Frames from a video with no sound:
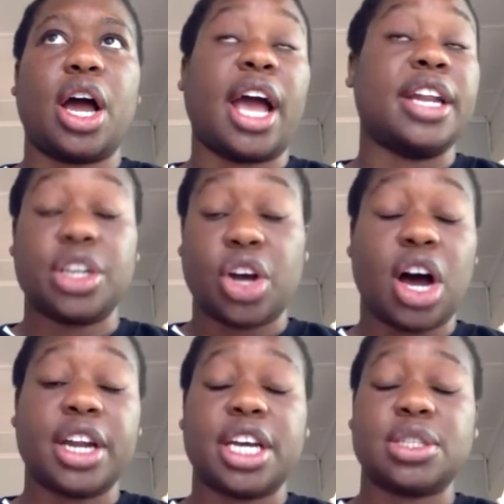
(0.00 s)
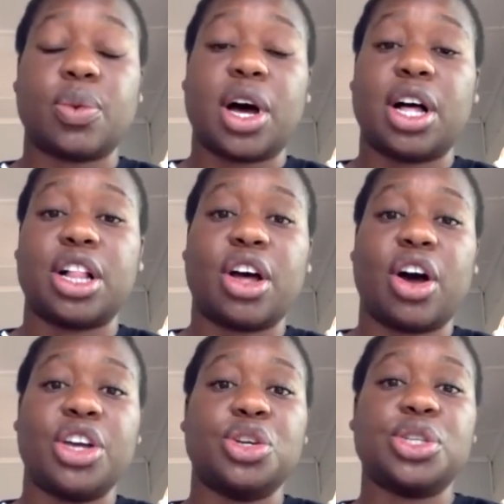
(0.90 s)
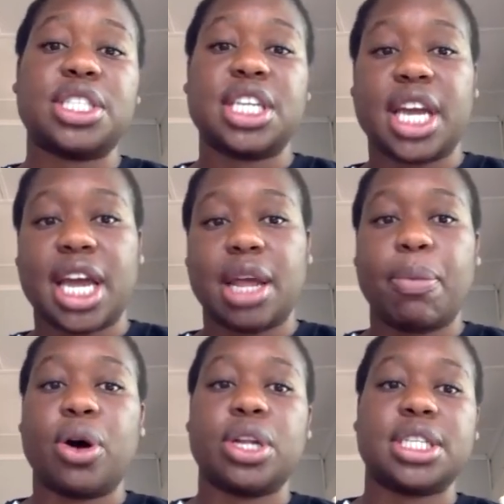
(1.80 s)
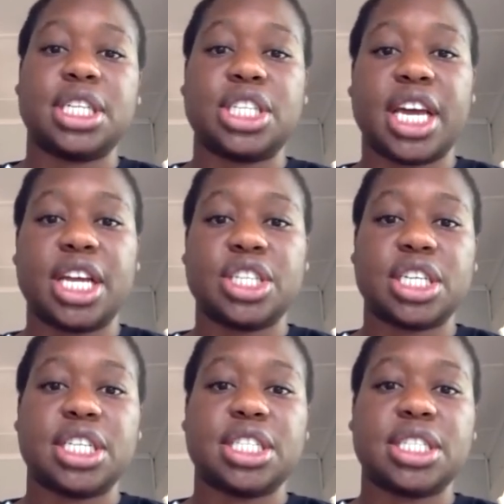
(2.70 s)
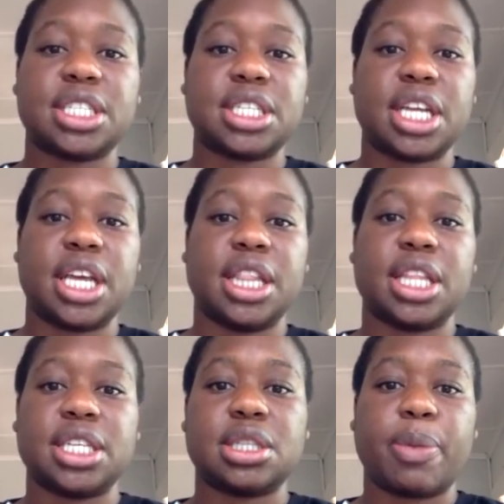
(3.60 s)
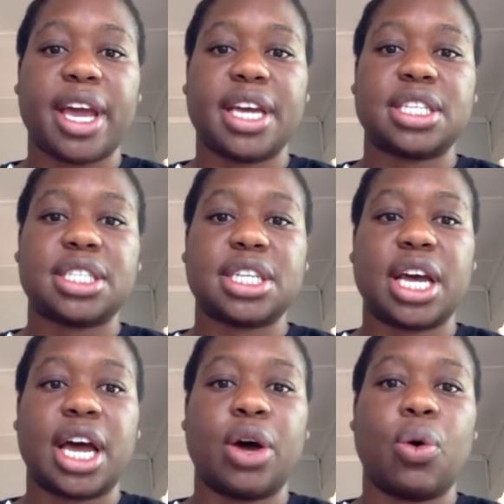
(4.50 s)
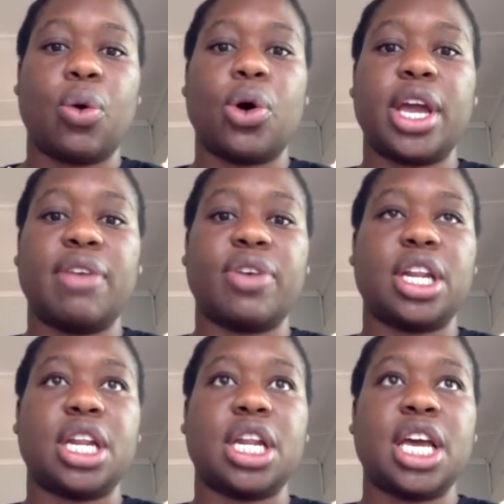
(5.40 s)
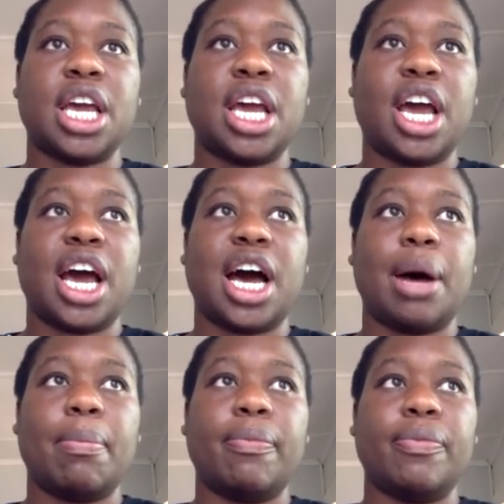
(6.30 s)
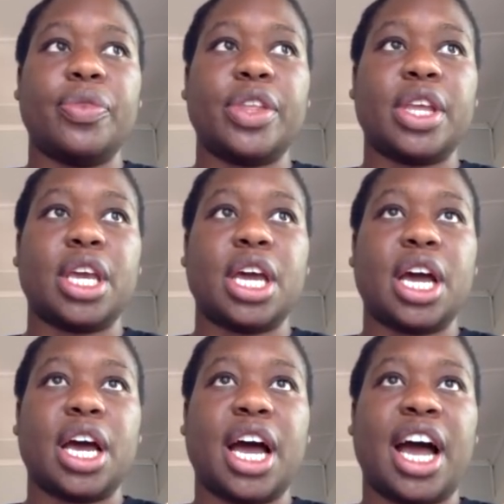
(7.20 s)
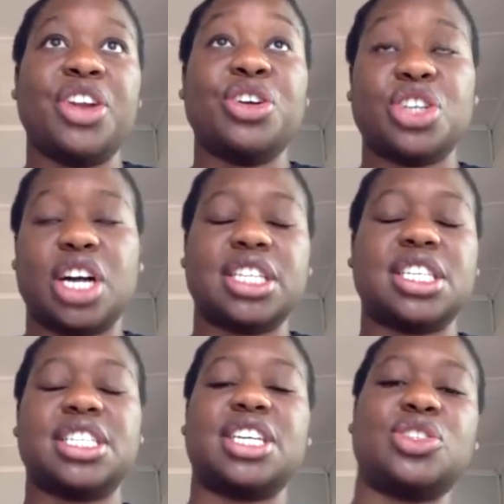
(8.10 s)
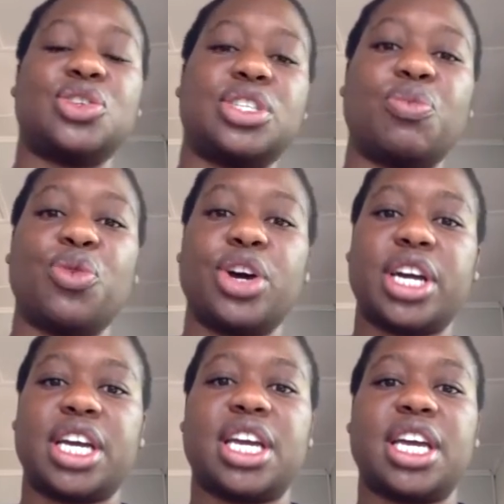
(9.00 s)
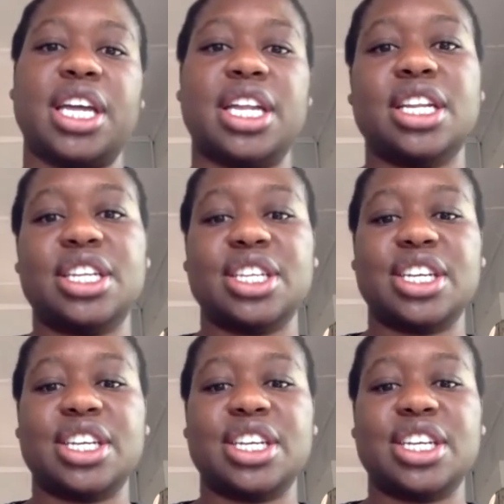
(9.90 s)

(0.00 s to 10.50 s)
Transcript: and in Ghana as well, are you seeing any policy changes in this space? Or even, I know Darlington does do some work in,